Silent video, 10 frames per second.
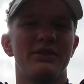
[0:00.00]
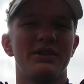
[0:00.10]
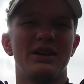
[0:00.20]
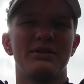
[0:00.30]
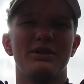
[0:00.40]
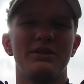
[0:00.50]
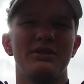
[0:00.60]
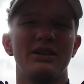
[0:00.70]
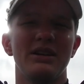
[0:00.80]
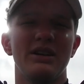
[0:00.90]
got one.
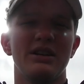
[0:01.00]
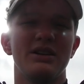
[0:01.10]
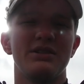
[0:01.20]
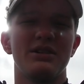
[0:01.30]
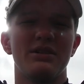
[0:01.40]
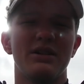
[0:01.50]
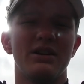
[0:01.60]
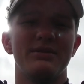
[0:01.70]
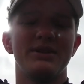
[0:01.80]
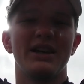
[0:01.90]

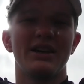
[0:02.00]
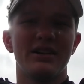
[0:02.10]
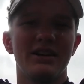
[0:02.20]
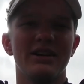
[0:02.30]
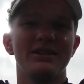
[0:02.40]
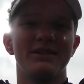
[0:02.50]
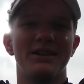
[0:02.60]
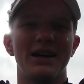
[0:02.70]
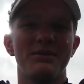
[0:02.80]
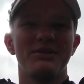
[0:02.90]
So take care, guys, and happy fishing.